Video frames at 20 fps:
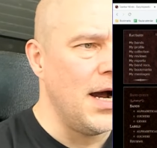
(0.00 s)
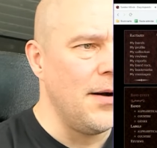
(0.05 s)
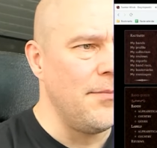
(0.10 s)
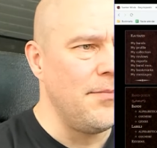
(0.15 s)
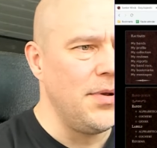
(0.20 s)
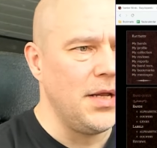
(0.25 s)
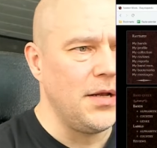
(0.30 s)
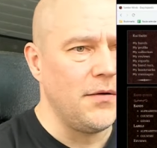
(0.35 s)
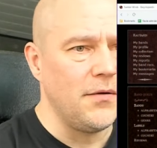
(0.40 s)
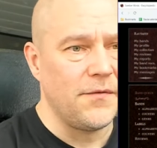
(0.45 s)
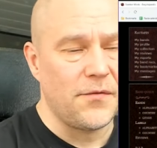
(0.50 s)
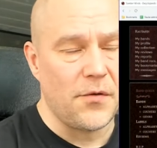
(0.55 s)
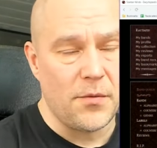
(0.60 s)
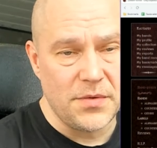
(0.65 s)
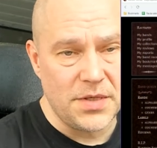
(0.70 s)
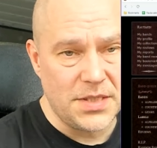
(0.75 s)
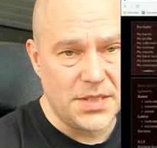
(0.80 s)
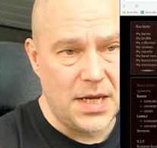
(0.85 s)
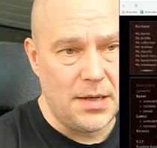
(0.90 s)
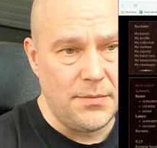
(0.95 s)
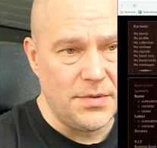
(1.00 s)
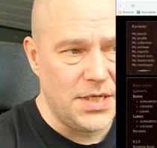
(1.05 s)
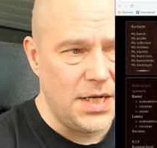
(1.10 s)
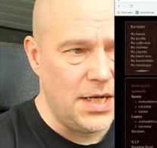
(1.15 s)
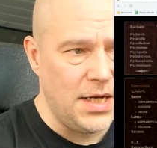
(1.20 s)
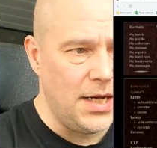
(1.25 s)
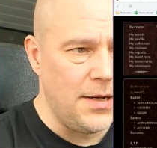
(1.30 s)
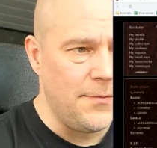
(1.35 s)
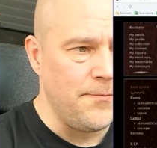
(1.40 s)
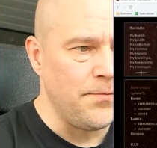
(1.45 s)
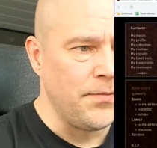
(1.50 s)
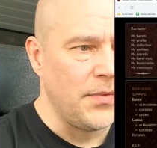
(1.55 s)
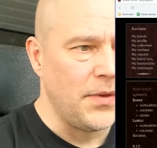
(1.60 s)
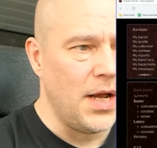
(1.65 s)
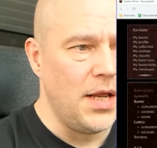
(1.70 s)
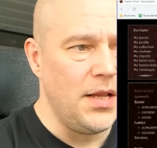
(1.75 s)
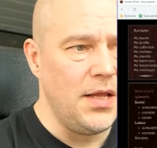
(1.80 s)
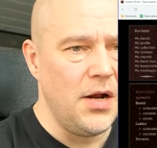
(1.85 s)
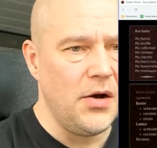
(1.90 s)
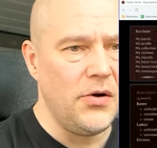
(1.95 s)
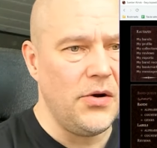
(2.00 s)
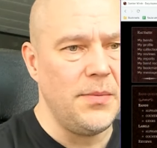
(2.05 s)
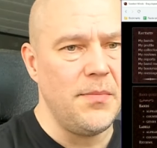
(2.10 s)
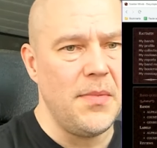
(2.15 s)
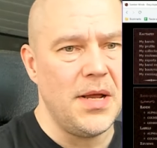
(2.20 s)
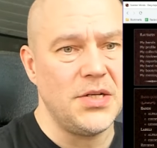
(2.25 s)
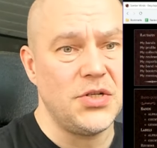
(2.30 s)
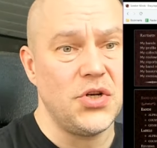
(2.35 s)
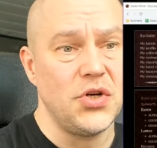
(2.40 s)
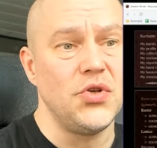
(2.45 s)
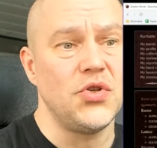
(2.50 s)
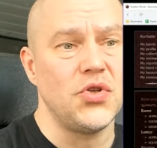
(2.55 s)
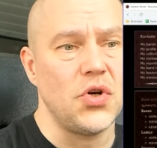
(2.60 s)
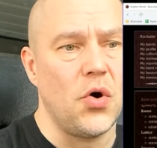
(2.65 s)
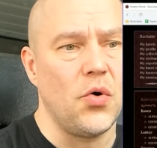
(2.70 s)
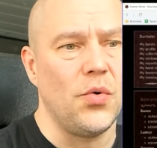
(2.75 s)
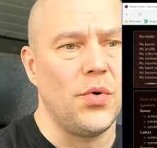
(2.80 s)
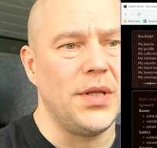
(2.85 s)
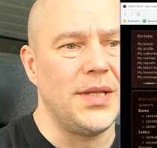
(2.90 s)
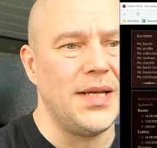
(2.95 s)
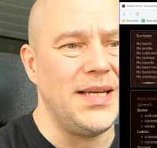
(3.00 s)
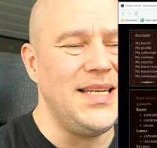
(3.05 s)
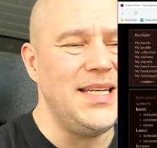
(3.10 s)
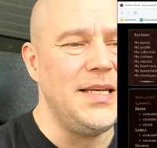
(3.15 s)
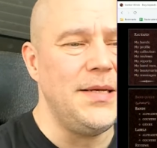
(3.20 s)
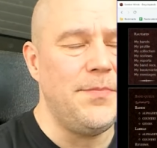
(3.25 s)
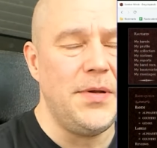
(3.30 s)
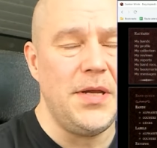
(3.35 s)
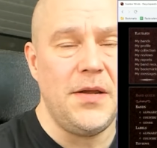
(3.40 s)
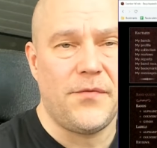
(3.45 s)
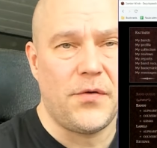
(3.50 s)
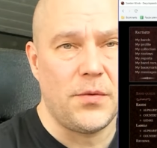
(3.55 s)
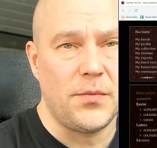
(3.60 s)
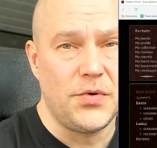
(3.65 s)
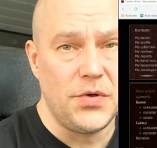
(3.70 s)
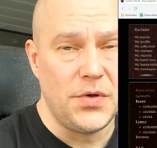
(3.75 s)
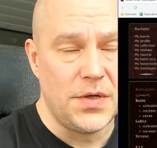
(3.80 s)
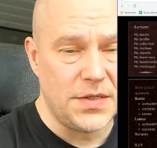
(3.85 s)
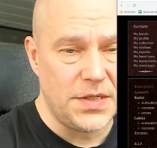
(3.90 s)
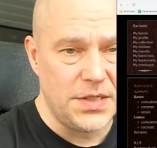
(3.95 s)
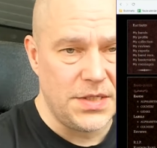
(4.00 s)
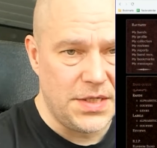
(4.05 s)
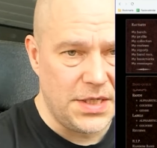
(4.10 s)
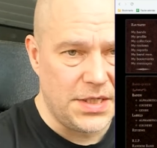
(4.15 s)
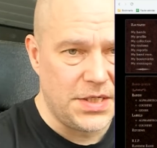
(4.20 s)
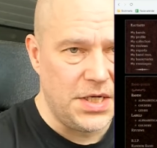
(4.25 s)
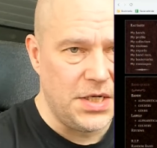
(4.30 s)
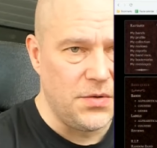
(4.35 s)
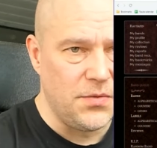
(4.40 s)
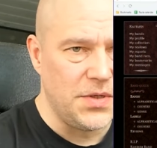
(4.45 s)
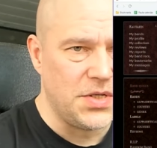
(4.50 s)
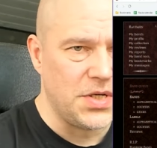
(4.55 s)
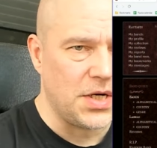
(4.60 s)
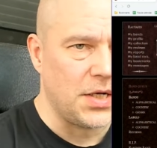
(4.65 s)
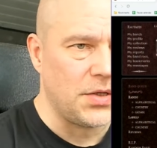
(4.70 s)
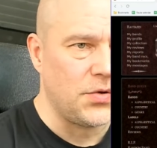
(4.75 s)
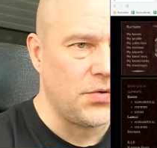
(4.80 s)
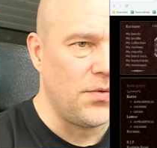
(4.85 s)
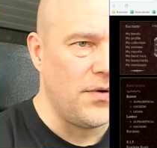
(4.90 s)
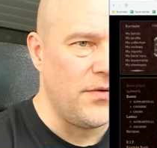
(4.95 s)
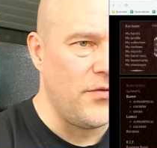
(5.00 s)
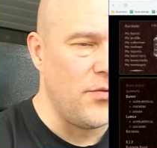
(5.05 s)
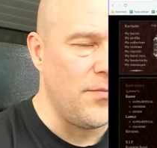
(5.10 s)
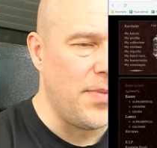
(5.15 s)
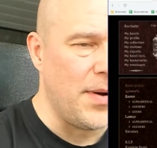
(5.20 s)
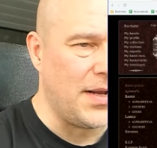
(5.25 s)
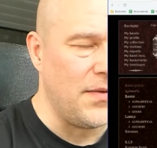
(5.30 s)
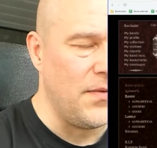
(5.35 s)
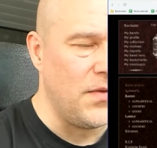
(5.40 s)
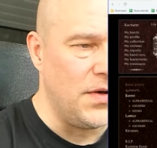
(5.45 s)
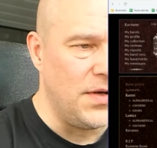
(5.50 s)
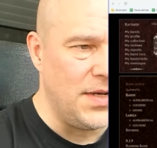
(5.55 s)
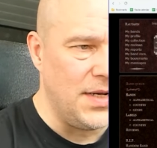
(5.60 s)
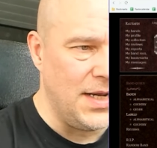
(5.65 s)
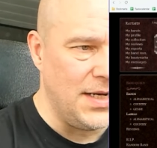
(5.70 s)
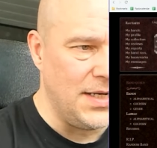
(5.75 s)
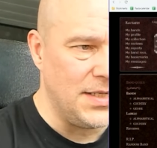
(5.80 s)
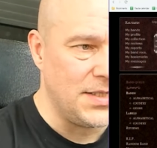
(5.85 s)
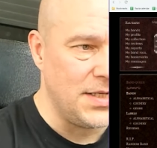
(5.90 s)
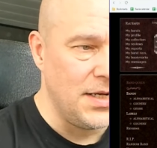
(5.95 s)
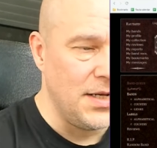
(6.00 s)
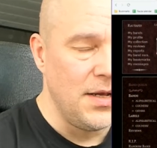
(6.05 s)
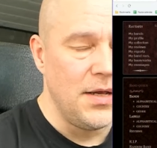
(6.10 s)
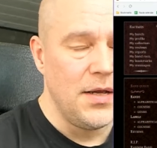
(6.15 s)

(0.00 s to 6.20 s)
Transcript: being from the same city. And here it mentions only the EP from 2016, which I got to review back in the days.